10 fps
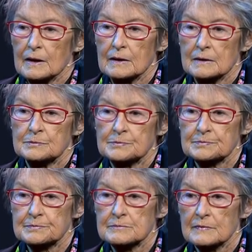
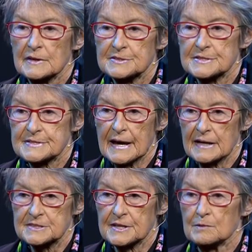This is
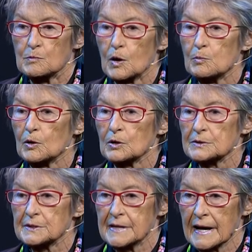
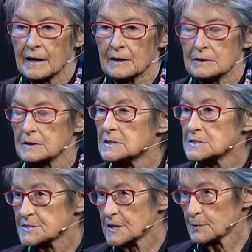ExxonMobil, Dow,
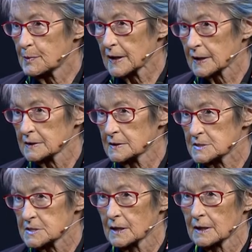Sinopec in
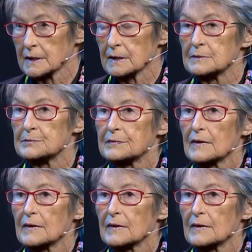China.